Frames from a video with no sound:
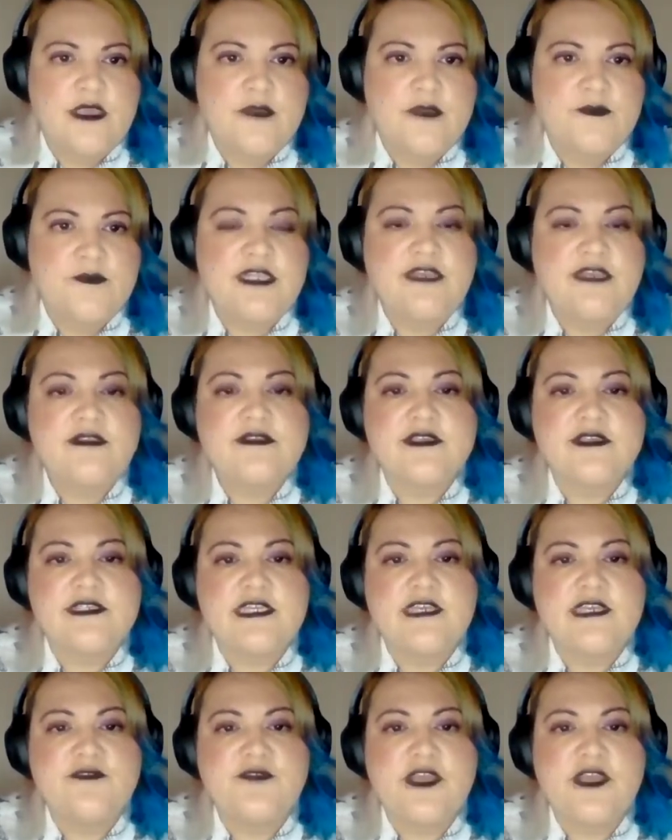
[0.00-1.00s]
Beneath the
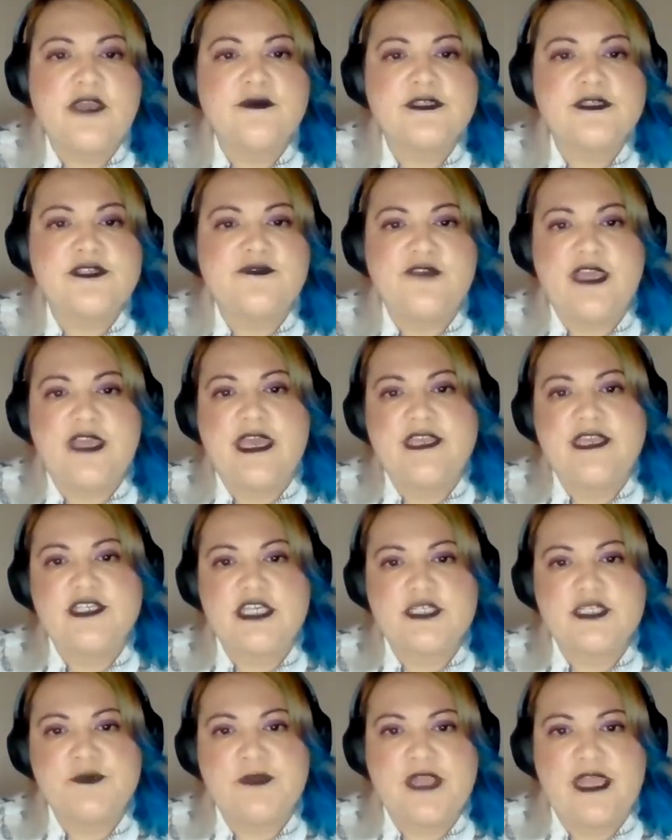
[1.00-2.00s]
TV was a
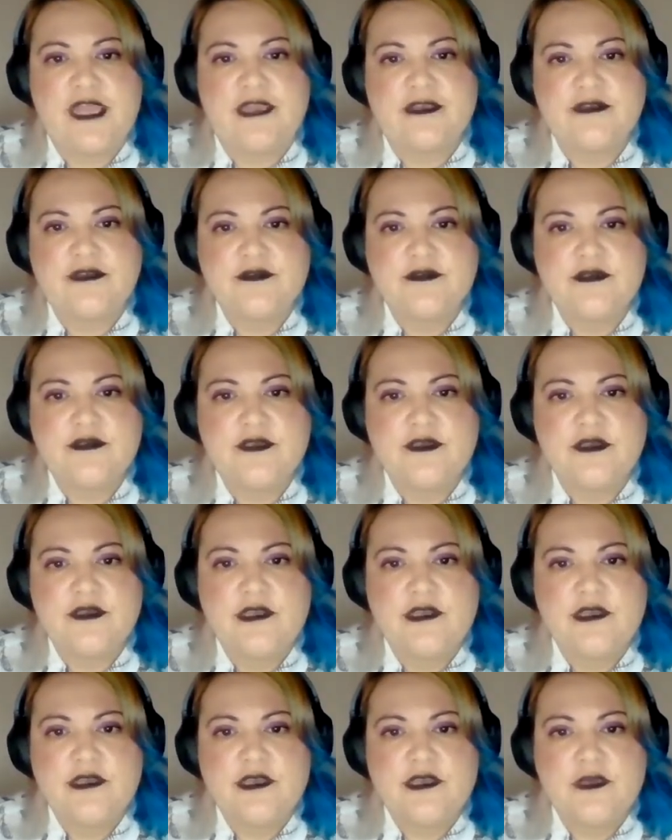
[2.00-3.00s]
VHS player.
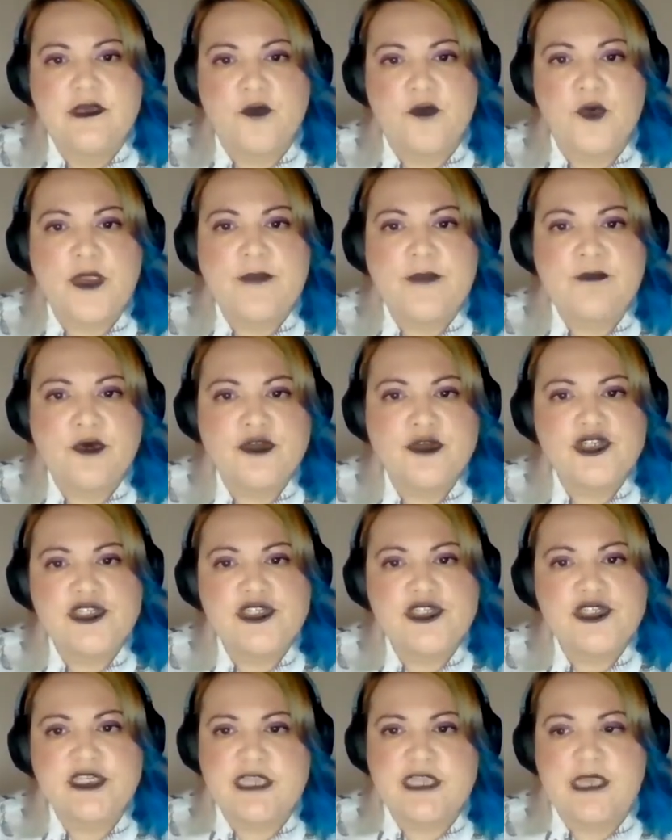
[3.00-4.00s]
Marie pushed
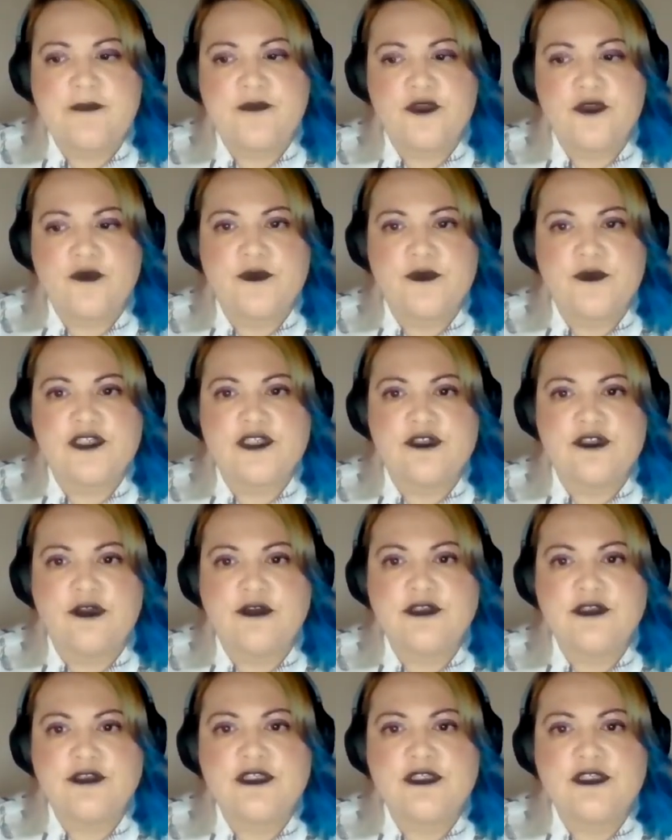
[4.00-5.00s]
the tape through a
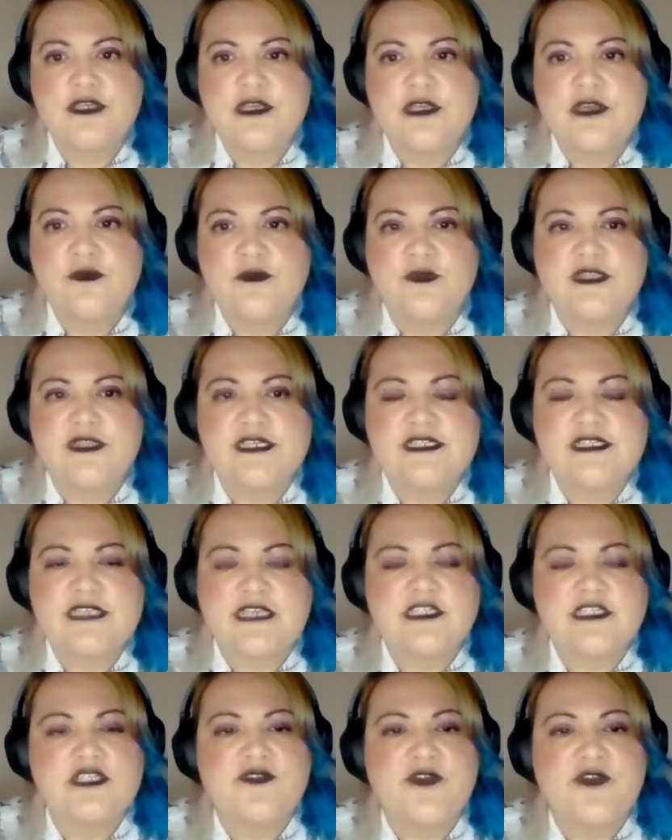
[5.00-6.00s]
slot with a
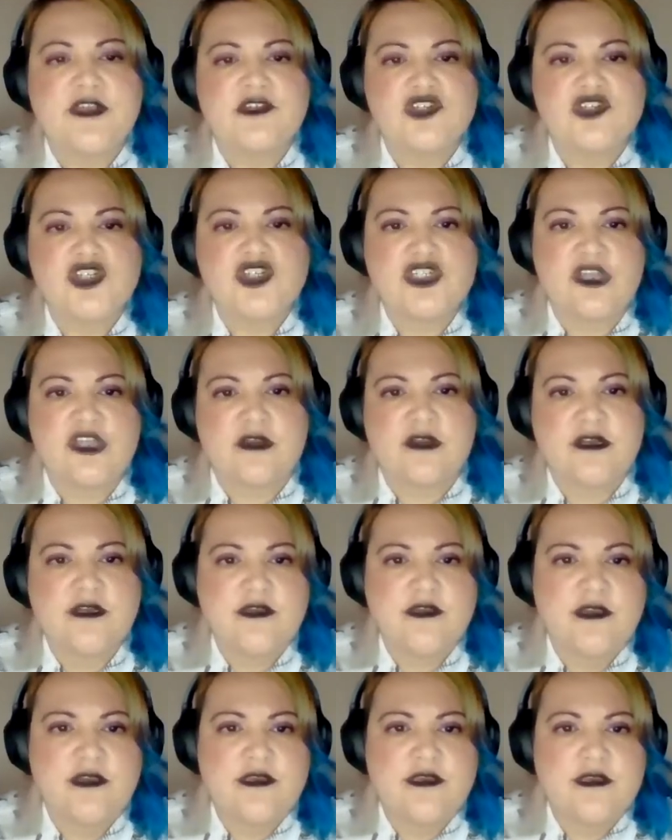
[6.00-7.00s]
satisfying shunk
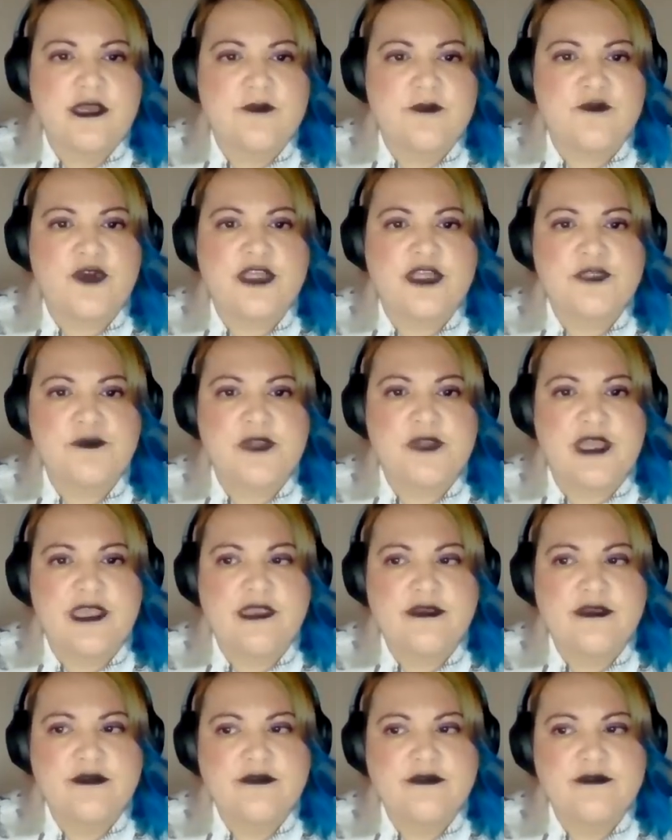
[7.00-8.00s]
and pressed
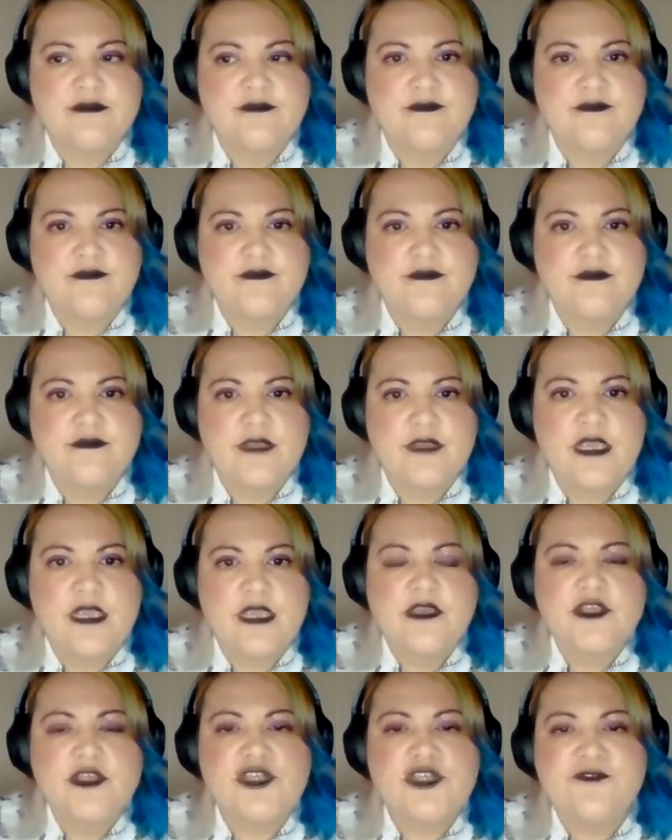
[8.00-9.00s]
play.
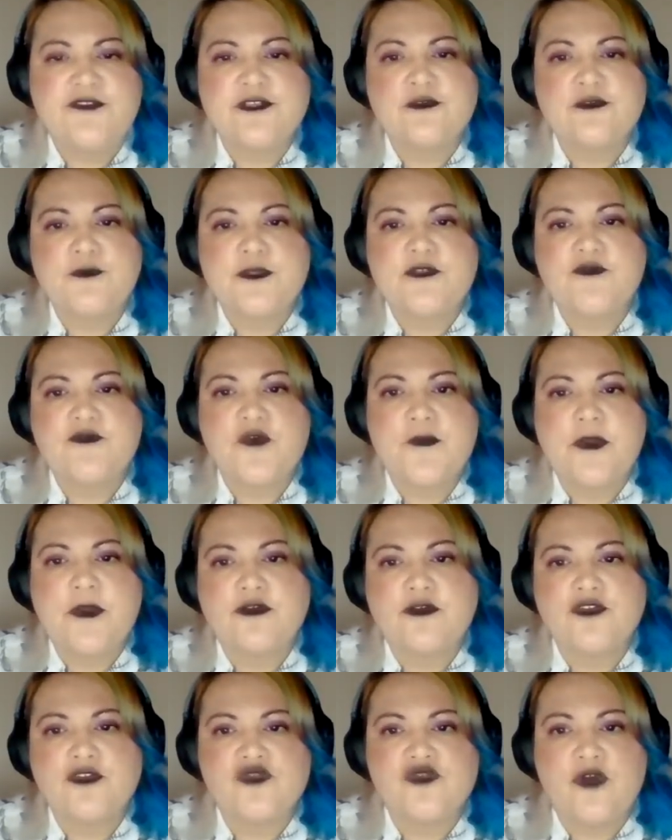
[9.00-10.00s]
She fiddled with the remote
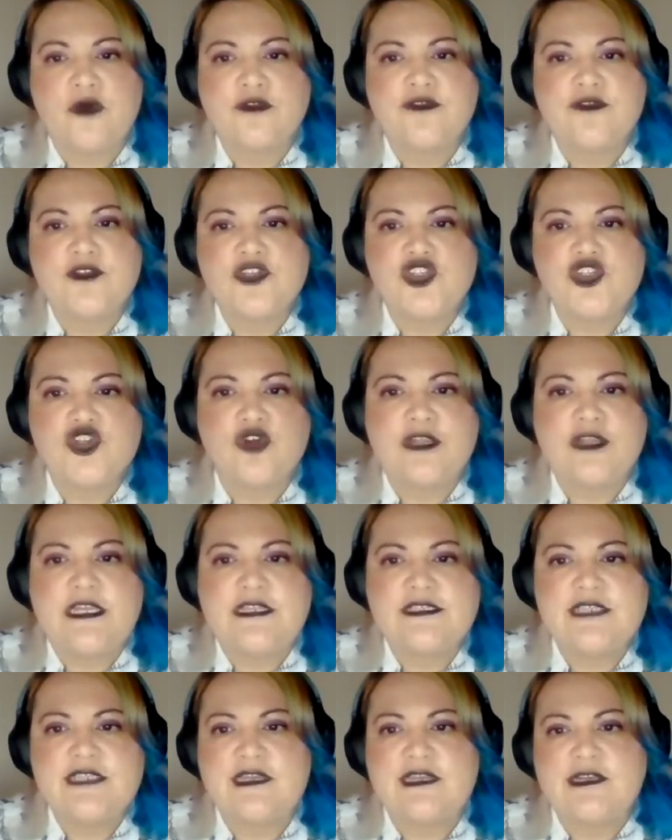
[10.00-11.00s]
control and the jolly
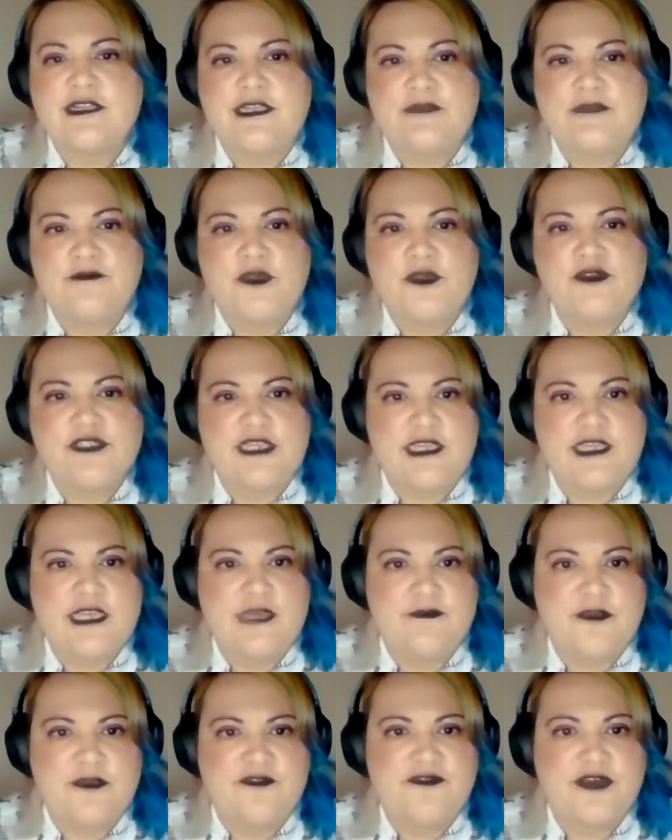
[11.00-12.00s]
tinkling music
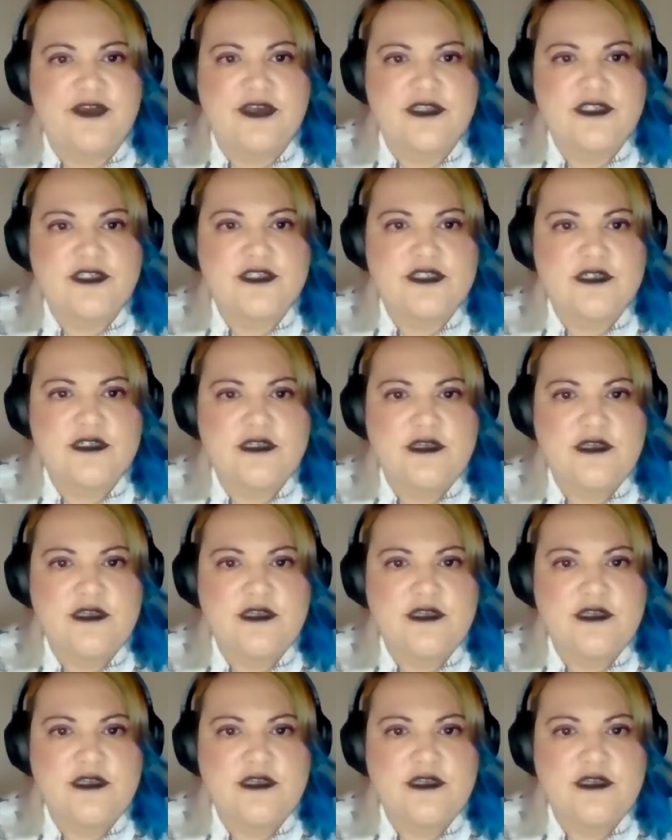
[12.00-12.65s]
hit me first.